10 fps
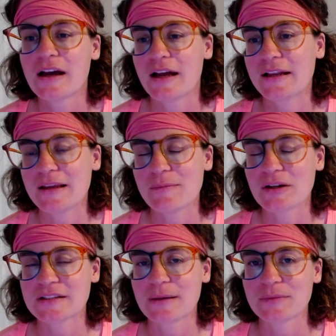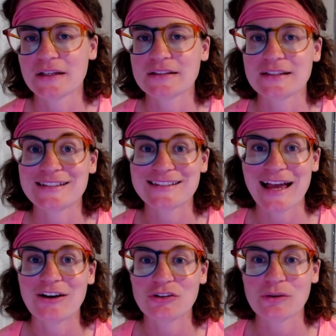an email template to
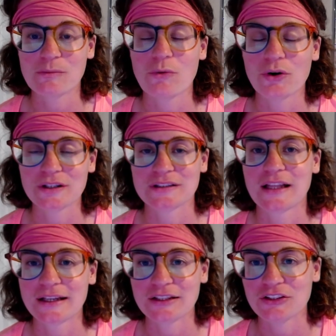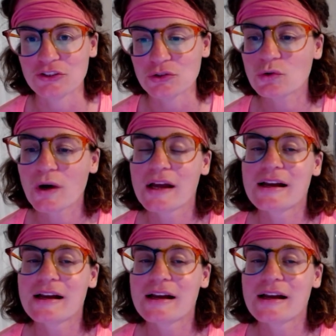sound more like you.